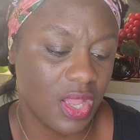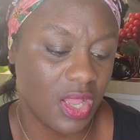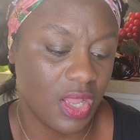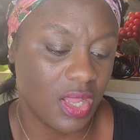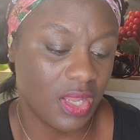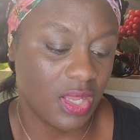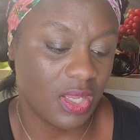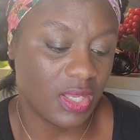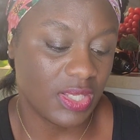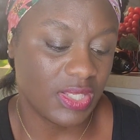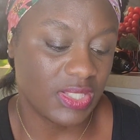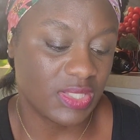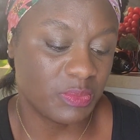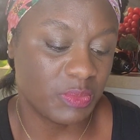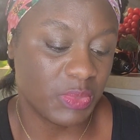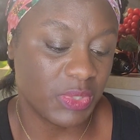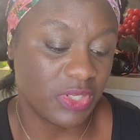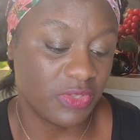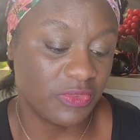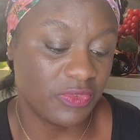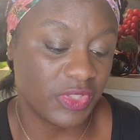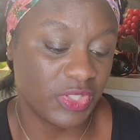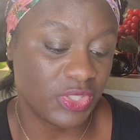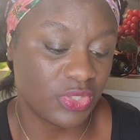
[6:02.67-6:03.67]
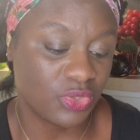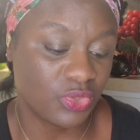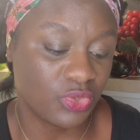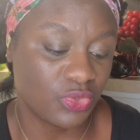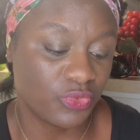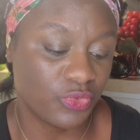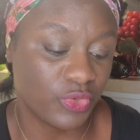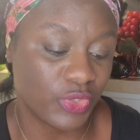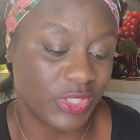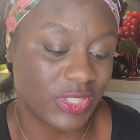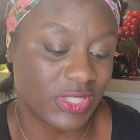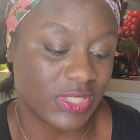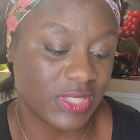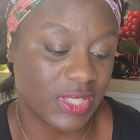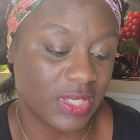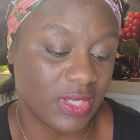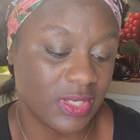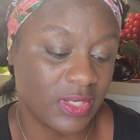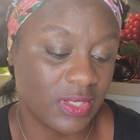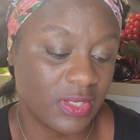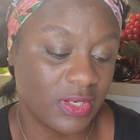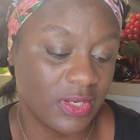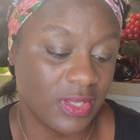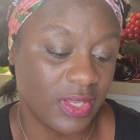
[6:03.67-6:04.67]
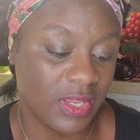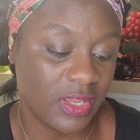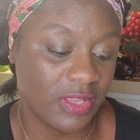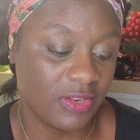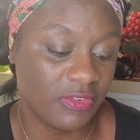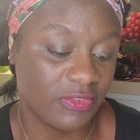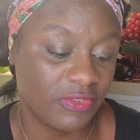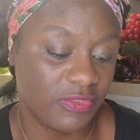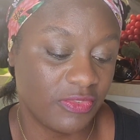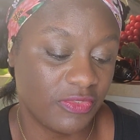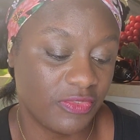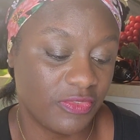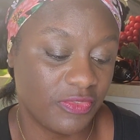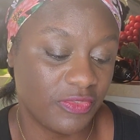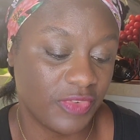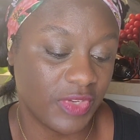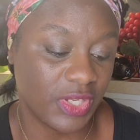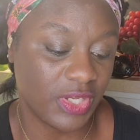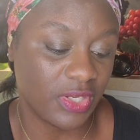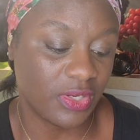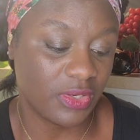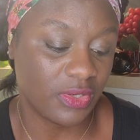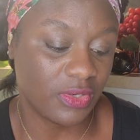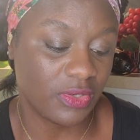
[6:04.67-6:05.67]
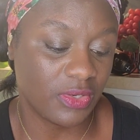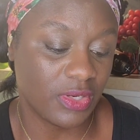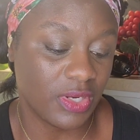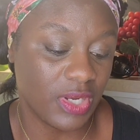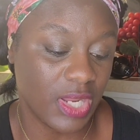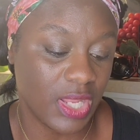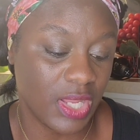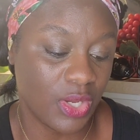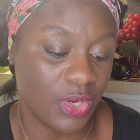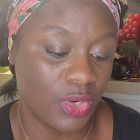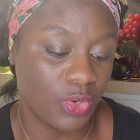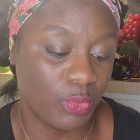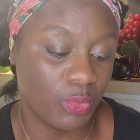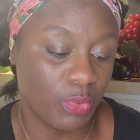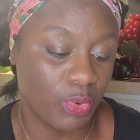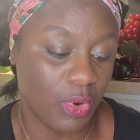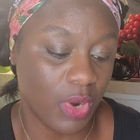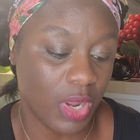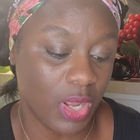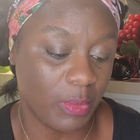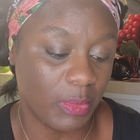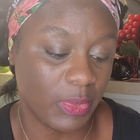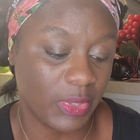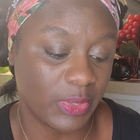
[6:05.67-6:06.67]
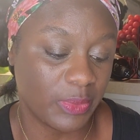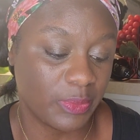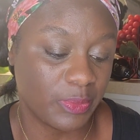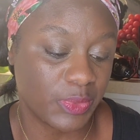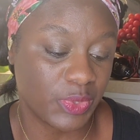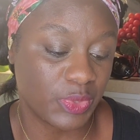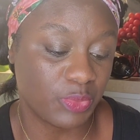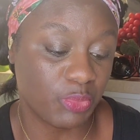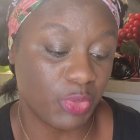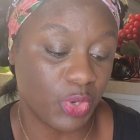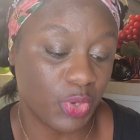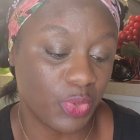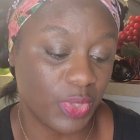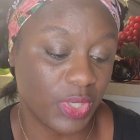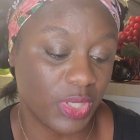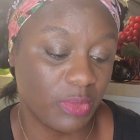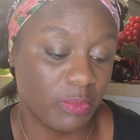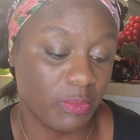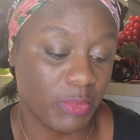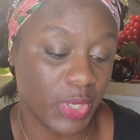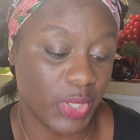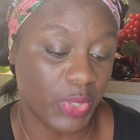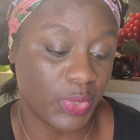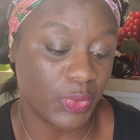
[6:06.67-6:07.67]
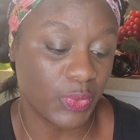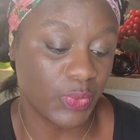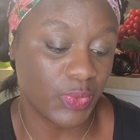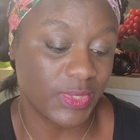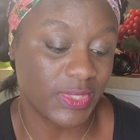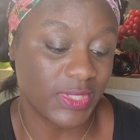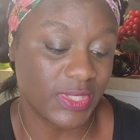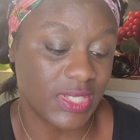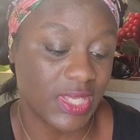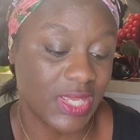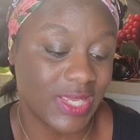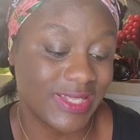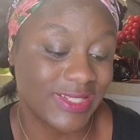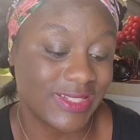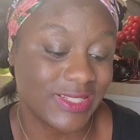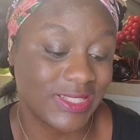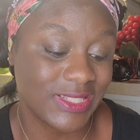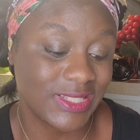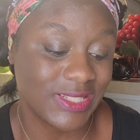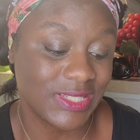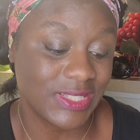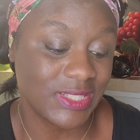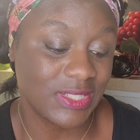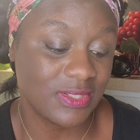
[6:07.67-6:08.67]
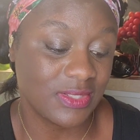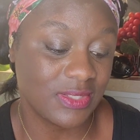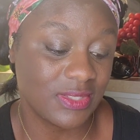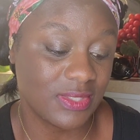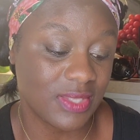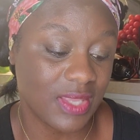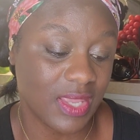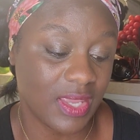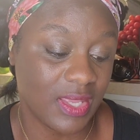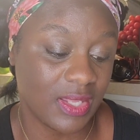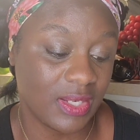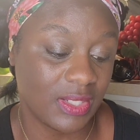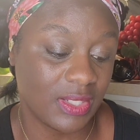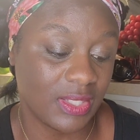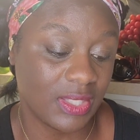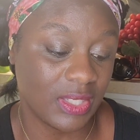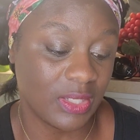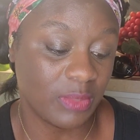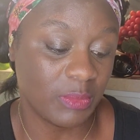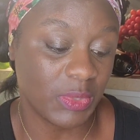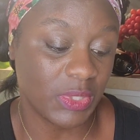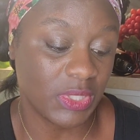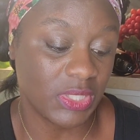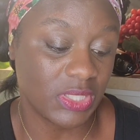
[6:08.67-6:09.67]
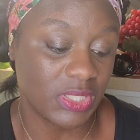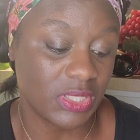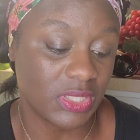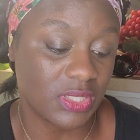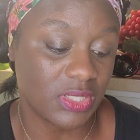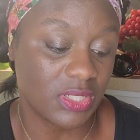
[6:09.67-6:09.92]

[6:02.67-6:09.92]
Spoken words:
It's beneficial for skin and fingernail problems, broken bones, tendons, and ligament